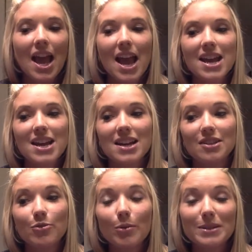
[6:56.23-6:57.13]
And
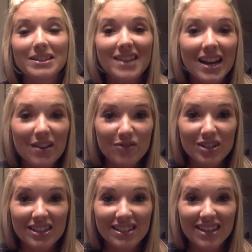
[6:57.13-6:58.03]
you will be set up for
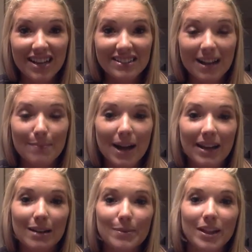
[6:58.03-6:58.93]
success. I'm not
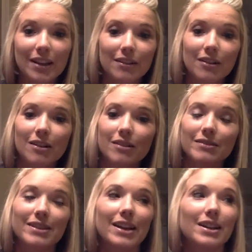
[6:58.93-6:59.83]
going to be like, girl,
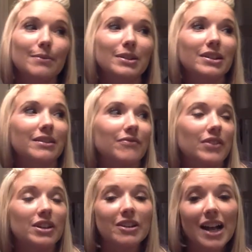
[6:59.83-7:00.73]
sign up, good,
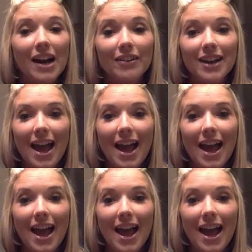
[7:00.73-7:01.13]
figure it out.